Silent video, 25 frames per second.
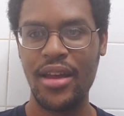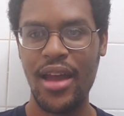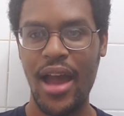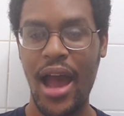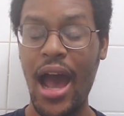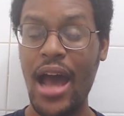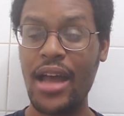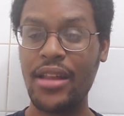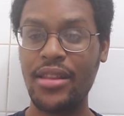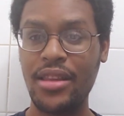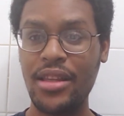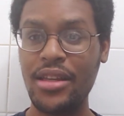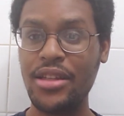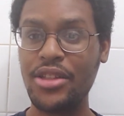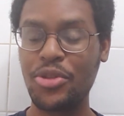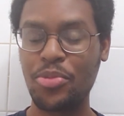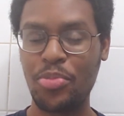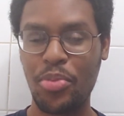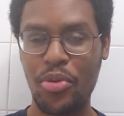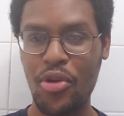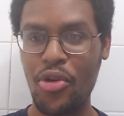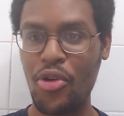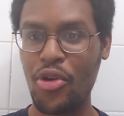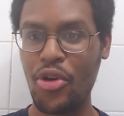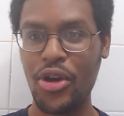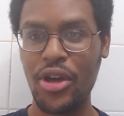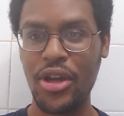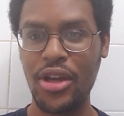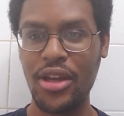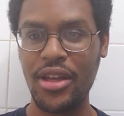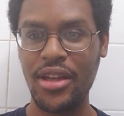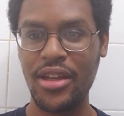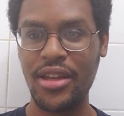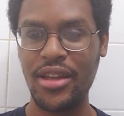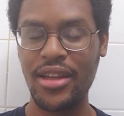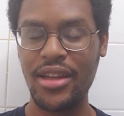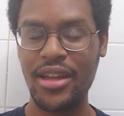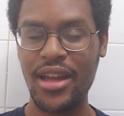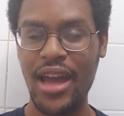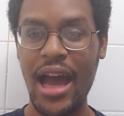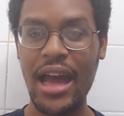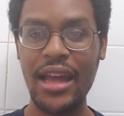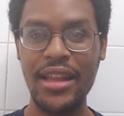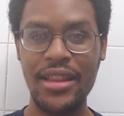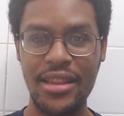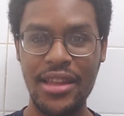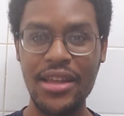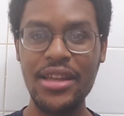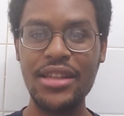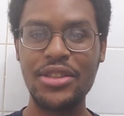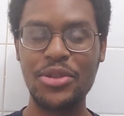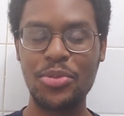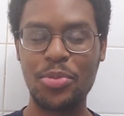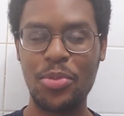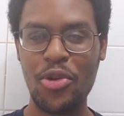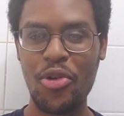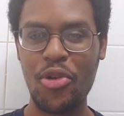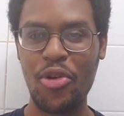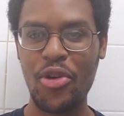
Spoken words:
At this point, was